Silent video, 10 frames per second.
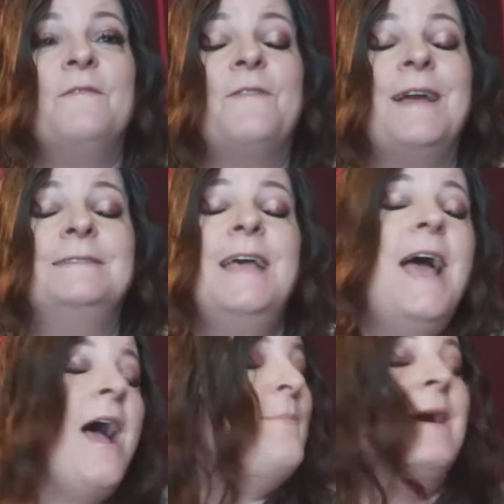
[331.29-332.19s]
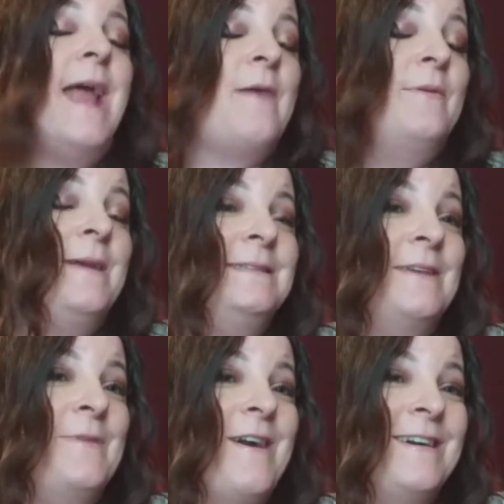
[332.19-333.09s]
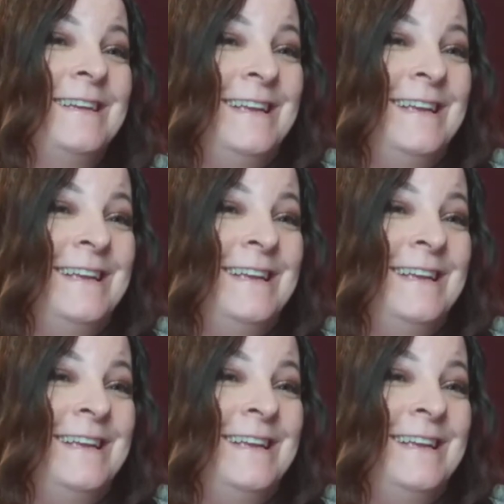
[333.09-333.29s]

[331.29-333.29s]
friends about how amazing we are.